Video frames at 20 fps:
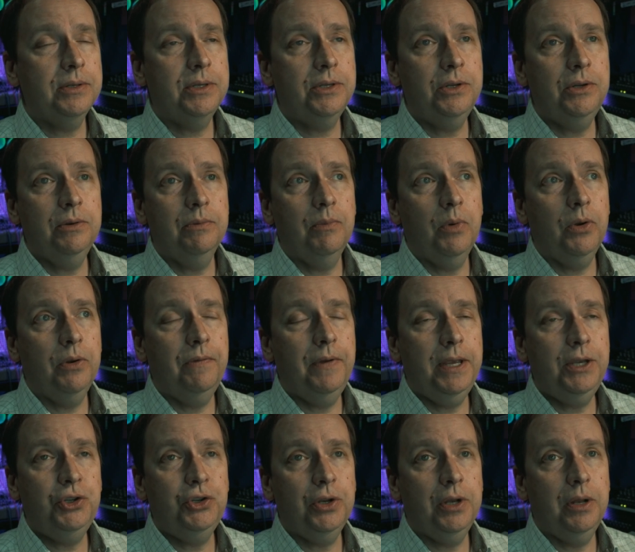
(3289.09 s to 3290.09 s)
student
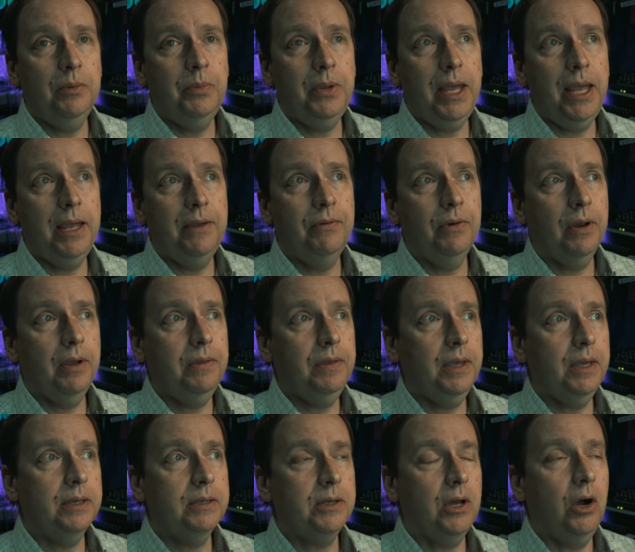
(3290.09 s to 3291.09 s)
motivation and behavior, I
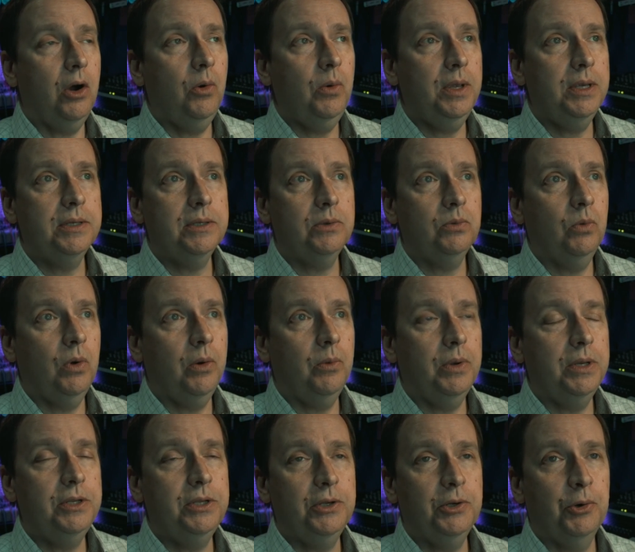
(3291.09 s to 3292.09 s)
think it's always what
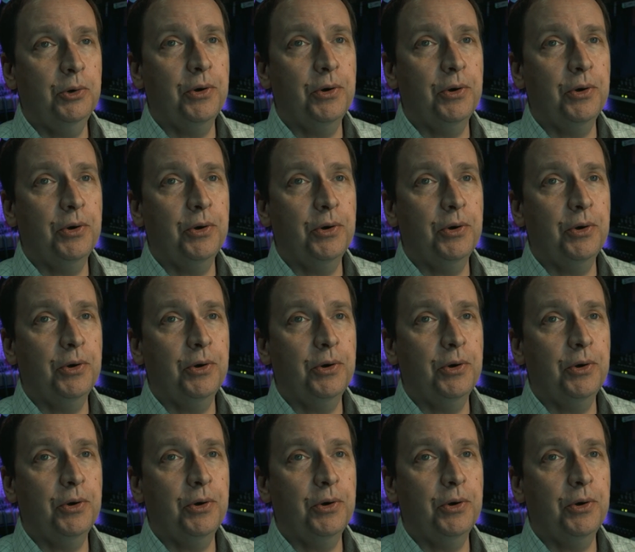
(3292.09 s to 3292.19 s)
we do,